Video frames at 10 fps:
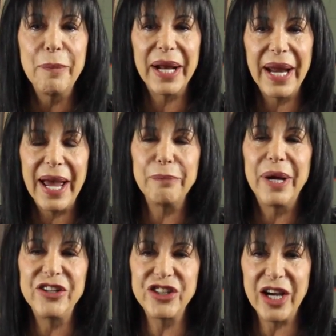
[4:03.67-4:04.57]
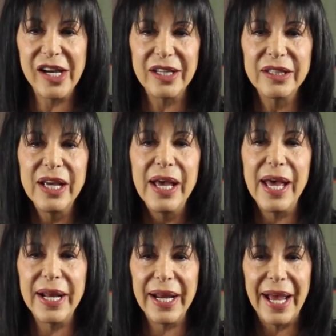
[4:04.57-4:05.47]
But I had my child
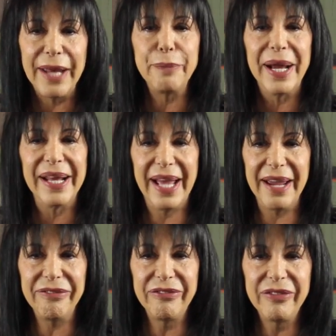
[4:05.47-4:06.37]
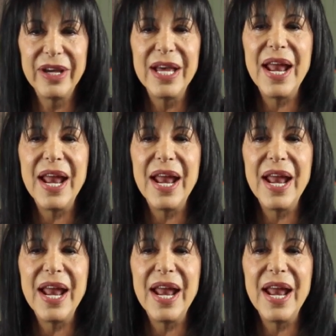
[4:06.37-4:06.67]
and I had my life.